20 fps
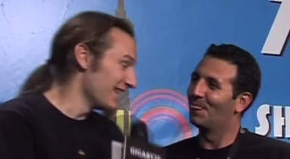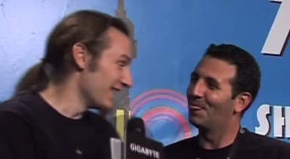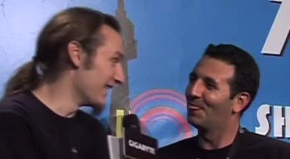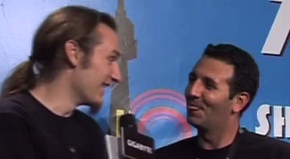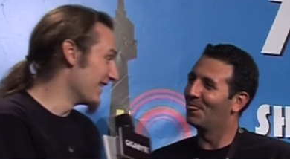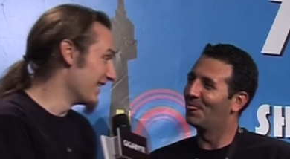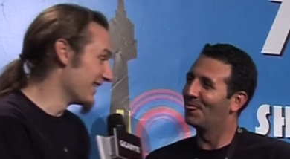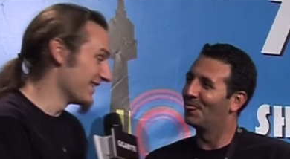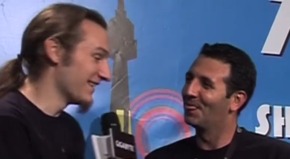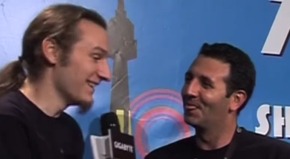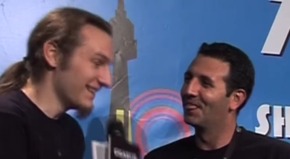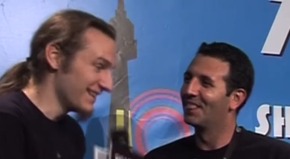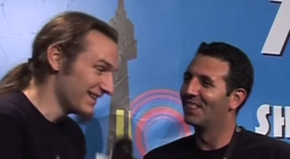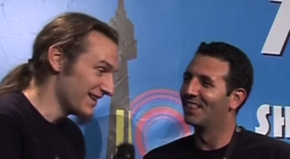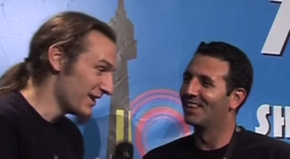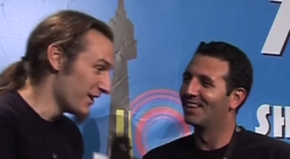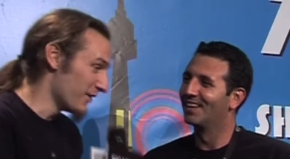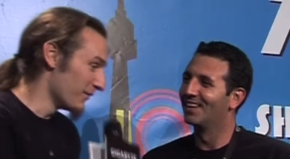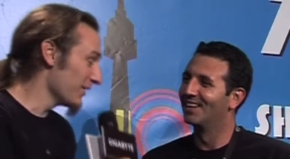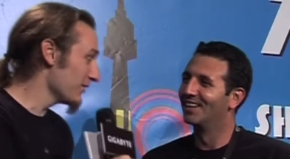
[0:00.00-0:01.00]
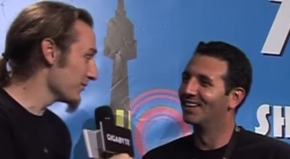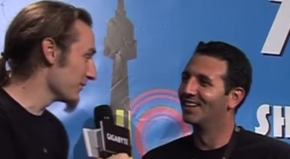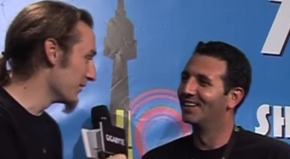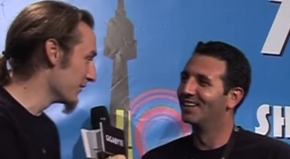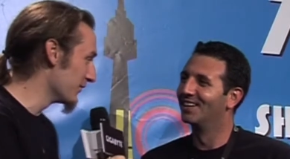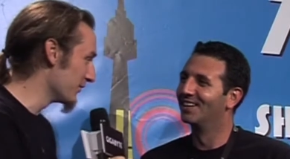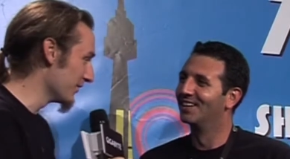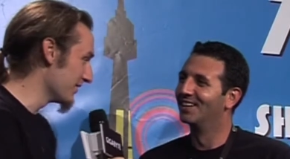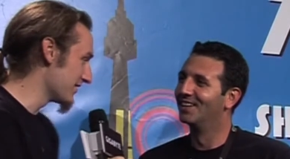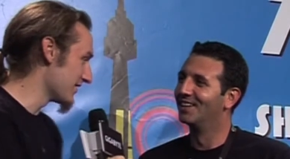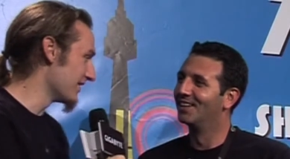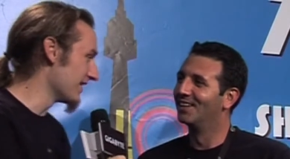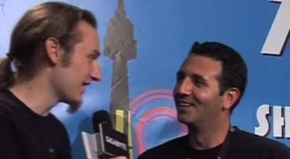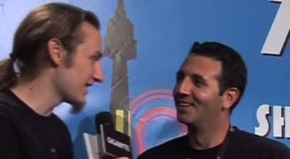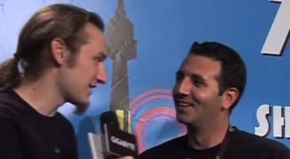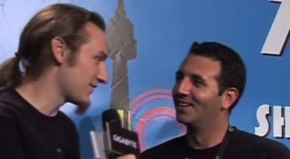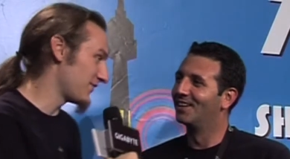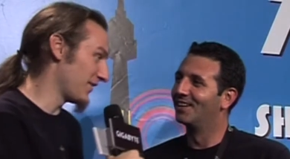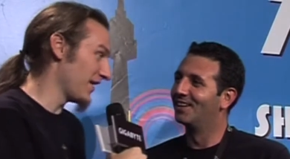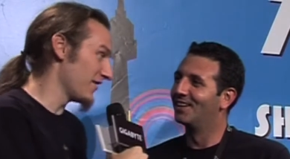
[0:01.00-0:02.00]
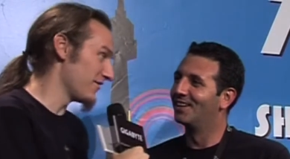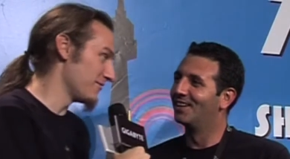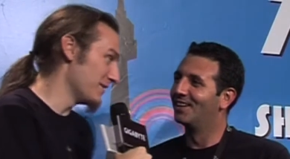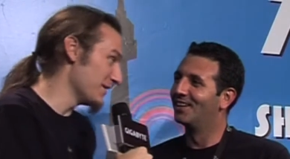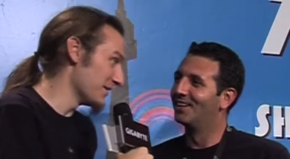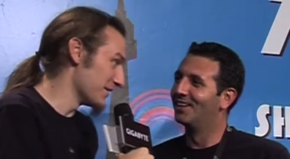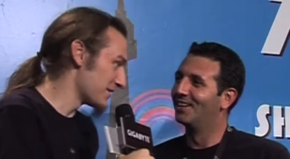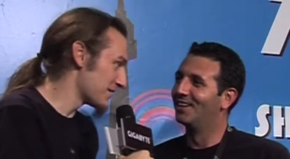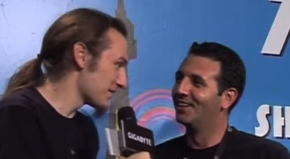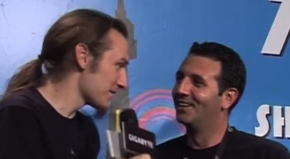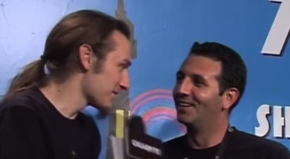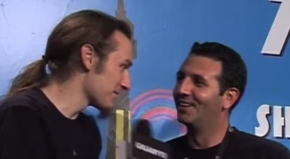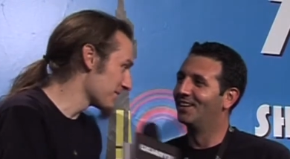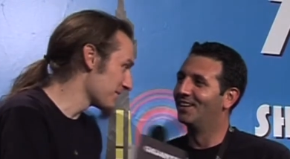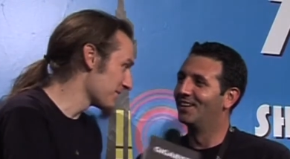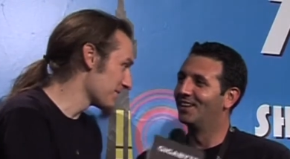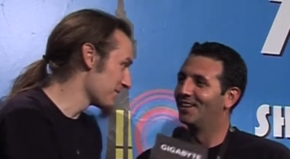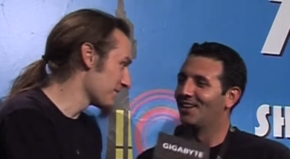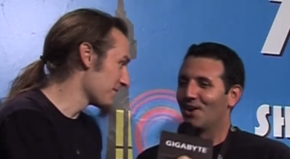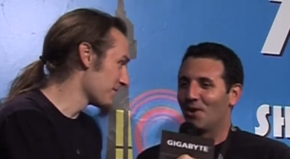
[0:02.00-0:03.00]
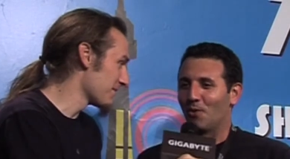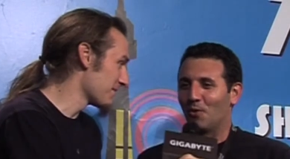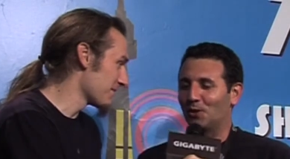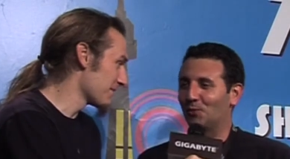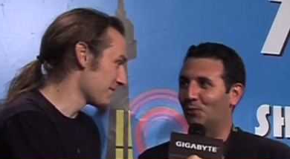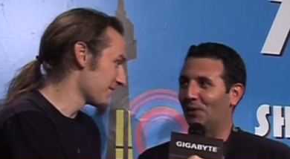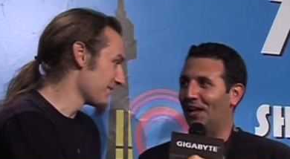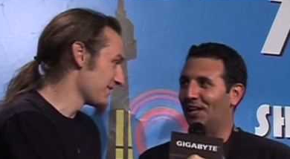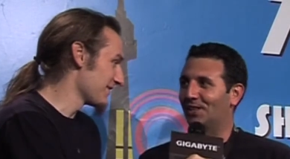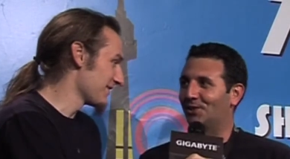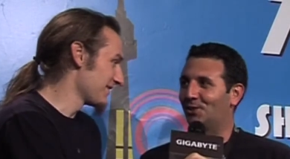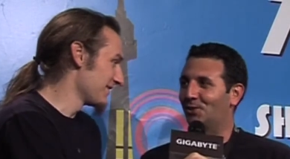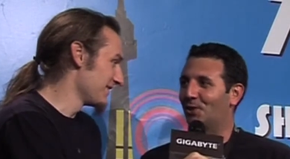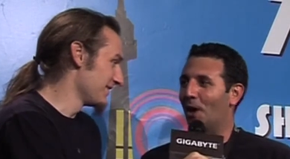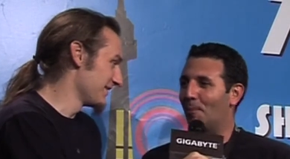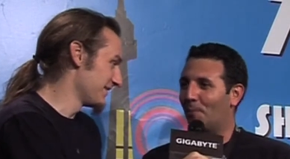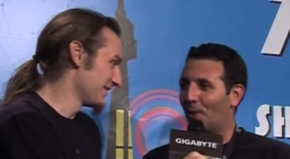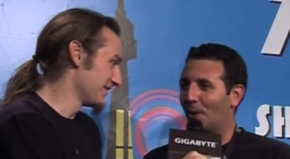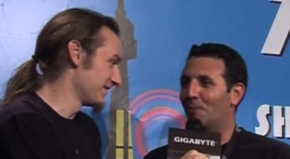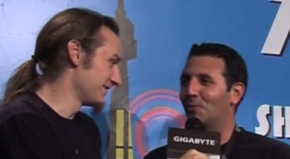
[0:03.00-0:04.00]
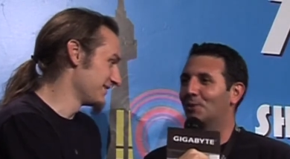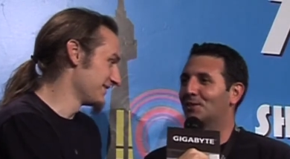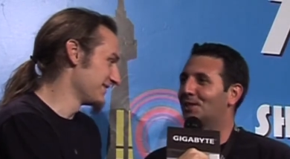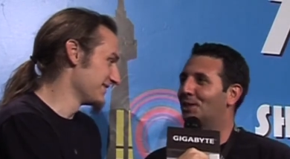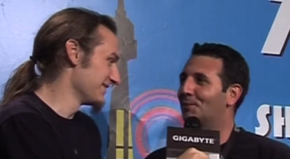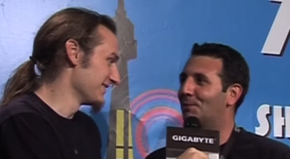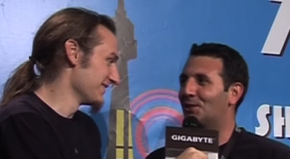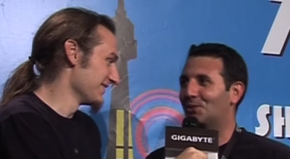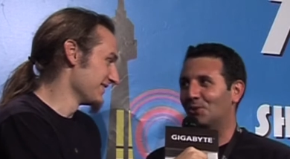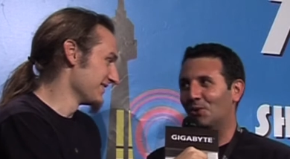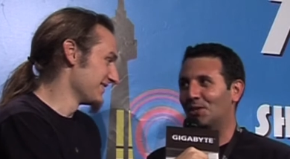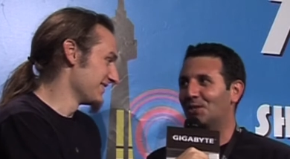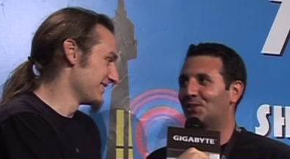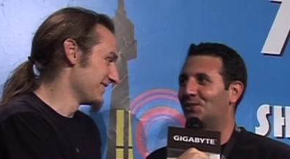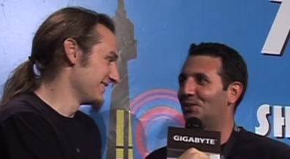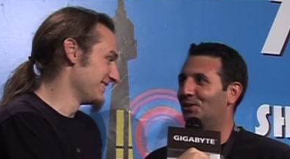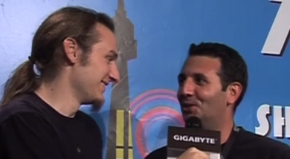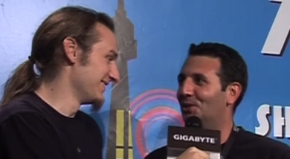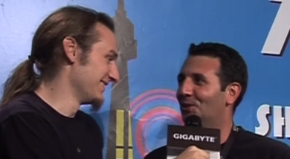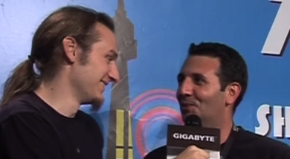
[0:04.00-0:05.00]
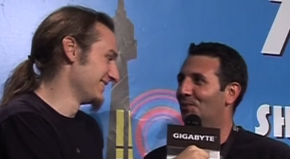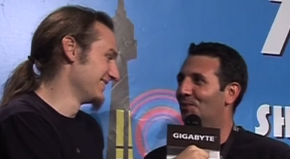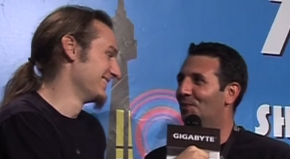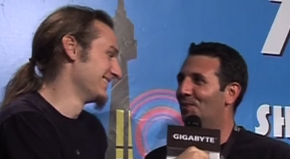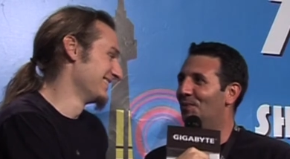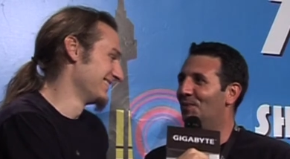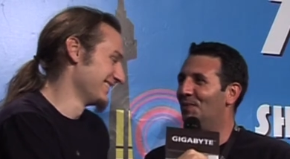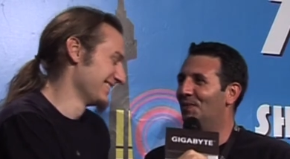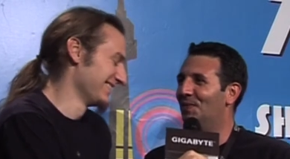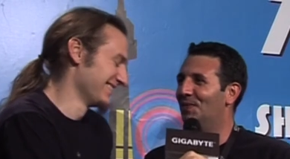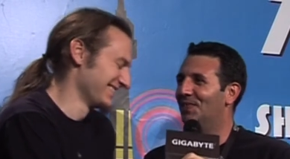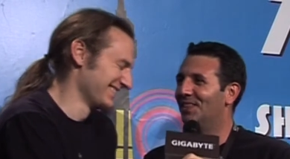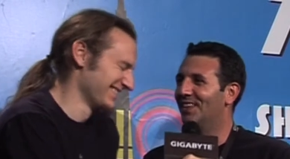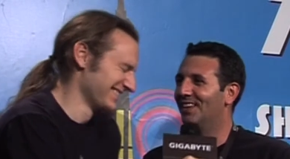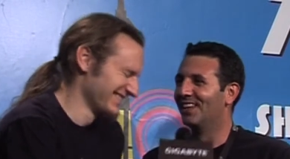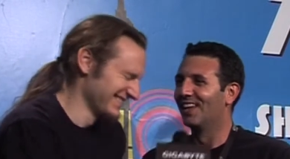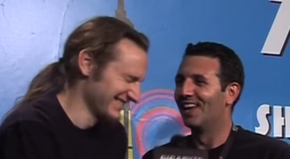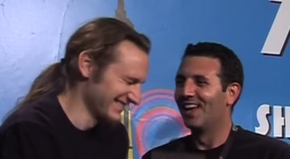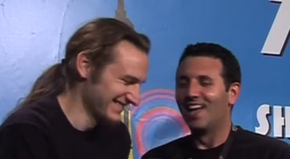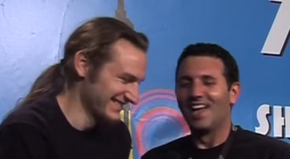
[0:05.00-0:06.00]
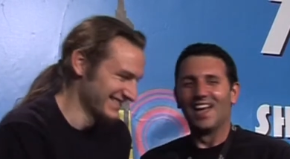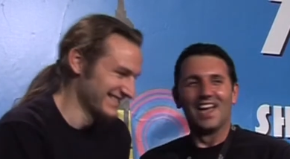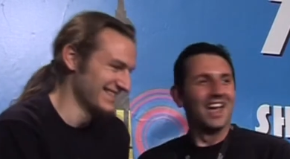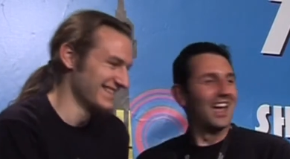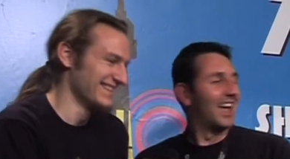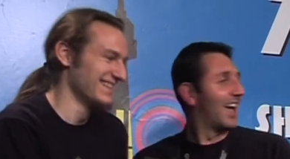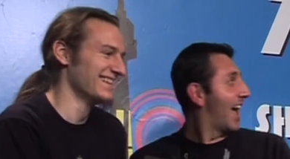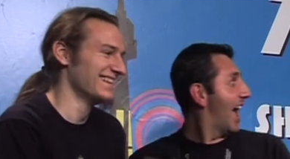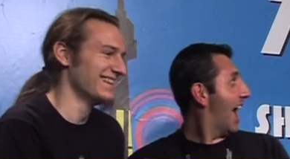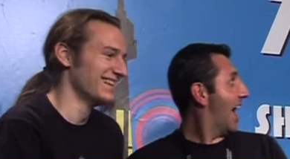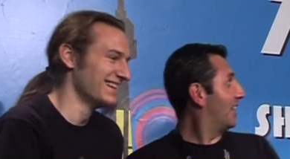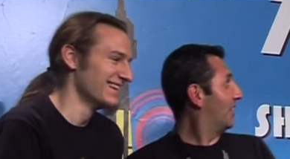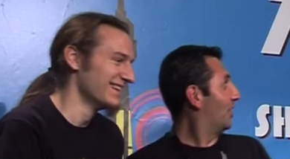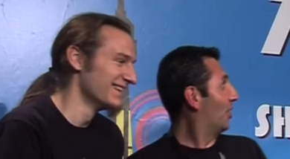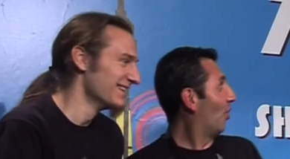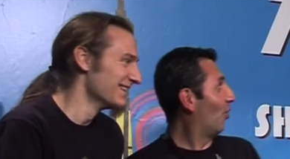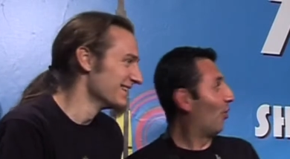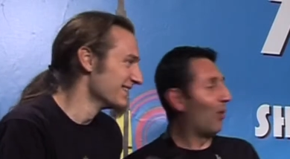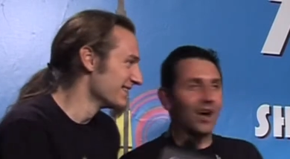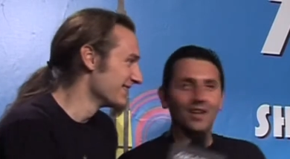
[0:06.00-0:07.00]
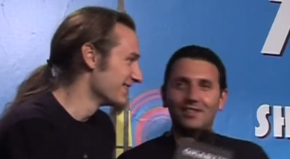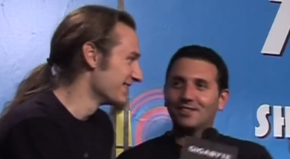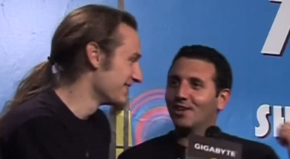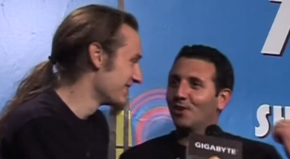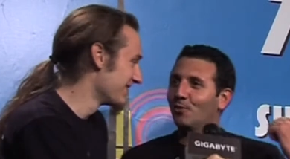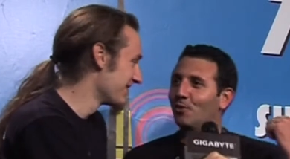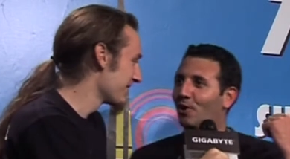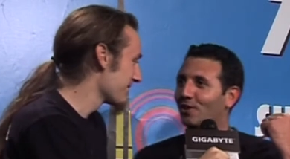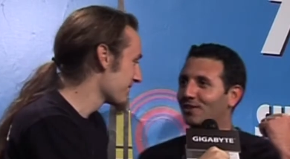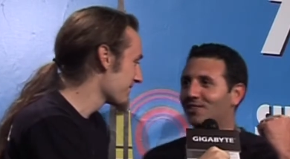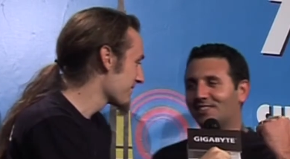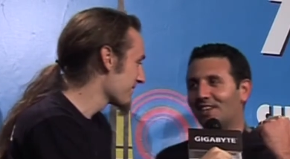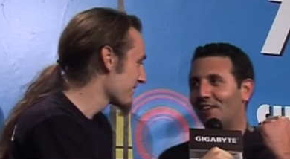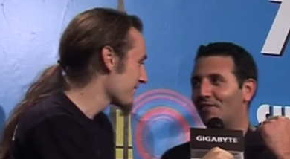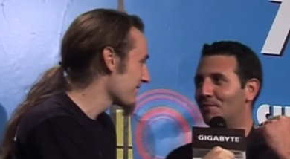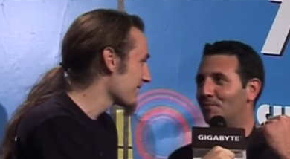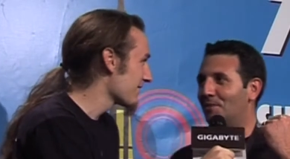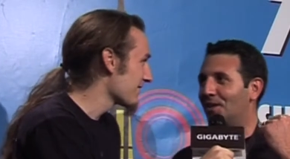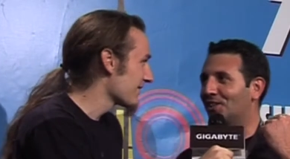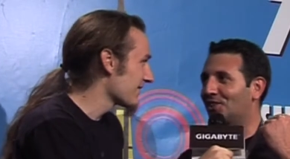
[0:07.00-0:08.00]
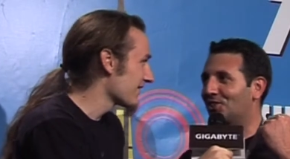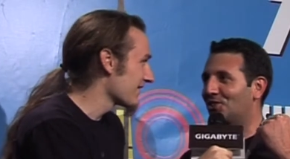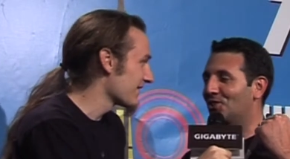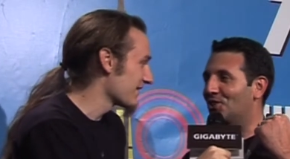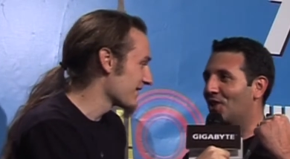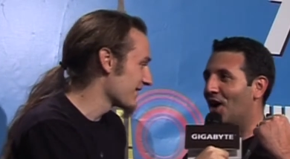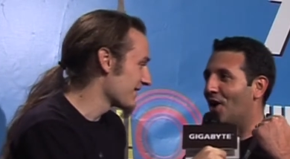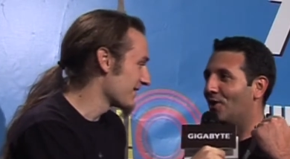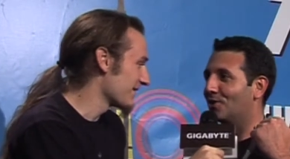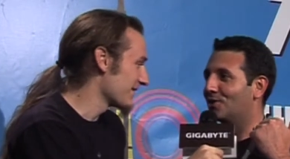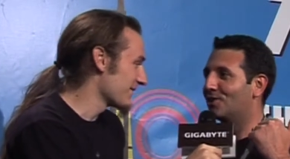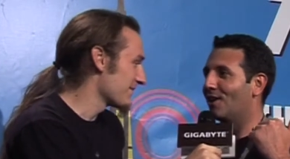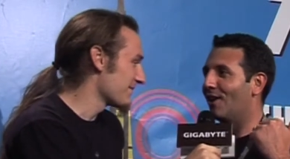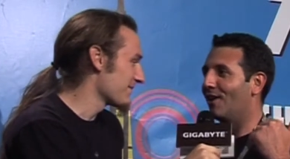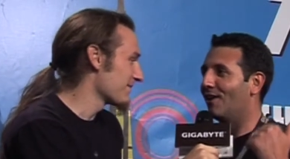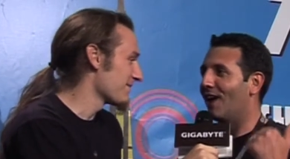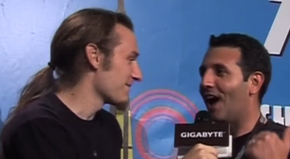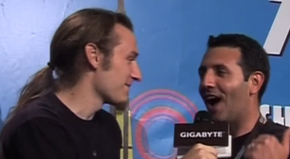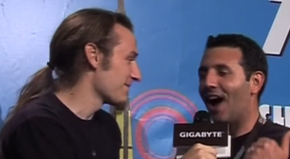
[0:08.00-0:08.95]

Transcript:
Speaker 1: Um, what will you do in the next five minutes? What will I do? I probably will still be talking to you. And you know what? We've got seven minutes to go. So